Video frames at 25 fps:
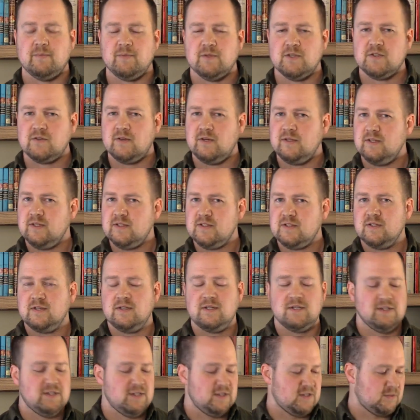And so I listened
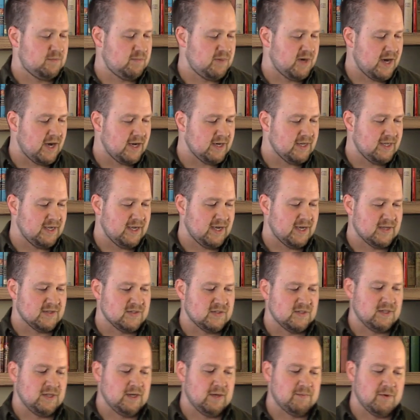to this
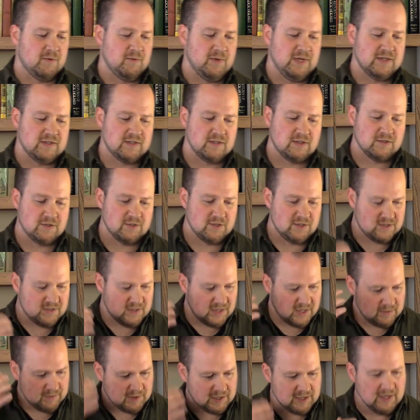podcast a couple weeks ago. She's
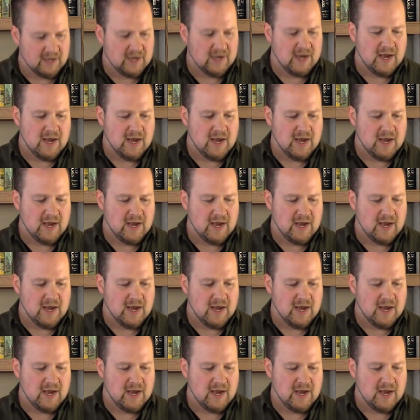talking about